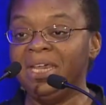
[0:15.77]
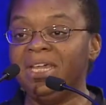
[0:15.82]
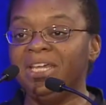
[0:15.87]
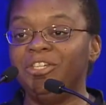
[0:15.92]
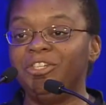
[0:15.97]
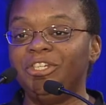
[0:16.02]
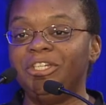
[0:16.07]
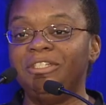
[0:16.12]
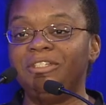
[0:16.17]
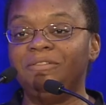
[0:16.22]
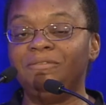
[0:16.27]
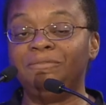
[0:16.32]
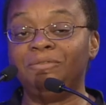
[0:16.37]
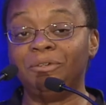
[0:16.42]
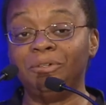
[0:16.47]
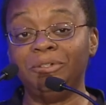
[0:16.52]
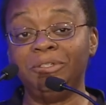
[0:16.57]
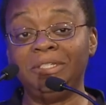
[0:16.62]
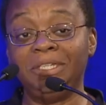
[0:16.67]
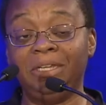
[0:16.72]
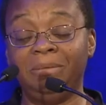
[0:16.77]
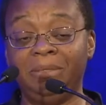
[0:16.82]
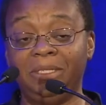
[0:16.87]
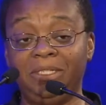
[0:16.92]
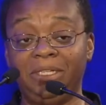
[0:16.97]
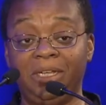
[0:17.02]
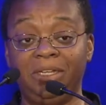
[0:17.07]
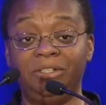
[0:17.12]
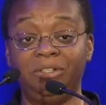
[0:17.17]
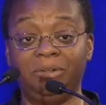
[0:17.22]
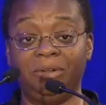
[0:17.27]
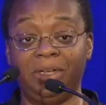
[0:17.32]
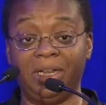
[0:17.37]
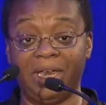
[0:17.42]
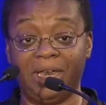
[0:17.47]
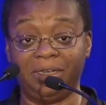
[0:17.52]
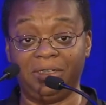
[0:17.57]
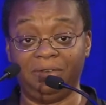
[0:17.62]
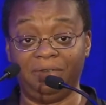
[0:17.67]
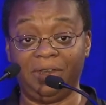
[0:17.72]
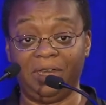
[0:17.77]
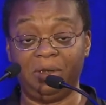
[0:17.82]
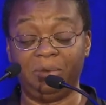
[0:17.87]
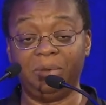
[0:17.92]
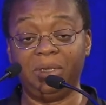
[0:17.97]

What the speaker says: She is a first-time attender at Activate.